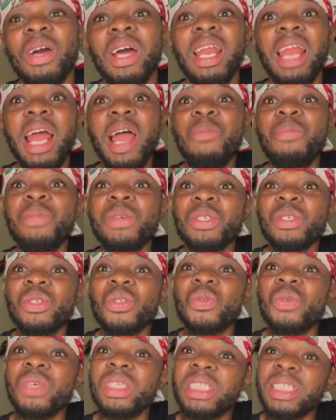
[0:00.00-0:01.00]
Life
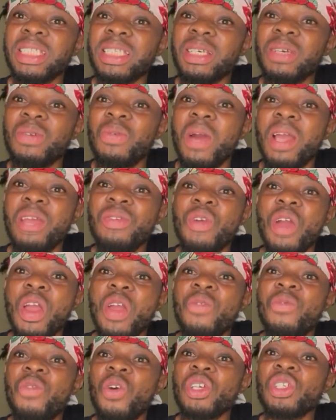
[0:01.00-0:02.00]
is sweet when you are
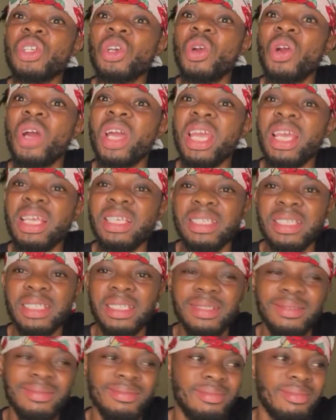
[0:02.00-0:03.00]
a first
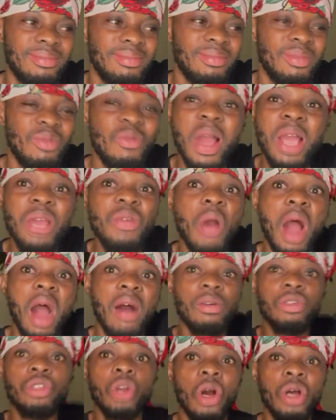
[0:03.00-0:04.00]
crocist. When you
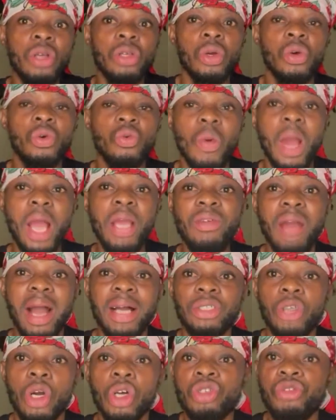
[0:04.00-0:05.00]
are
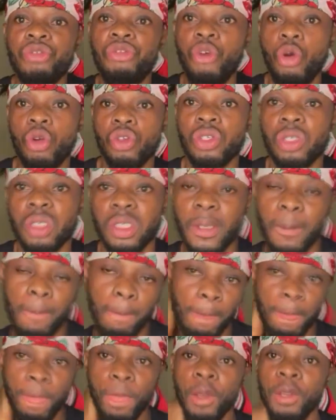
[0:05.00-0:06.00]
just first.
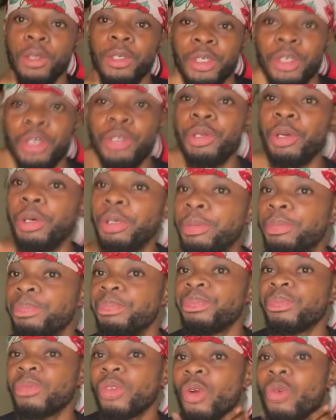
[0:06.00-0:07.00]
You know,
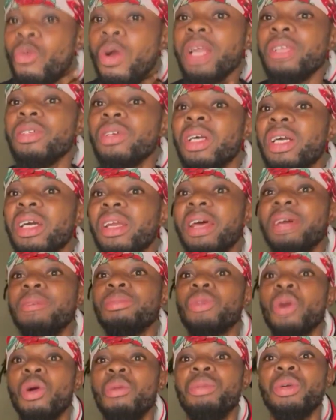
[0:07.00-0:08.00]
when you
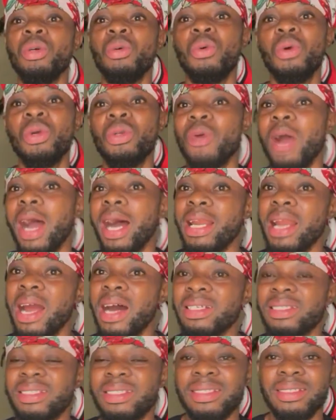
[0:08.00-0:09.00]
claim to be who you are
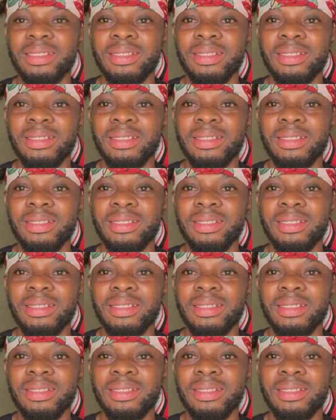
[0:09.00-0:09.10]
not.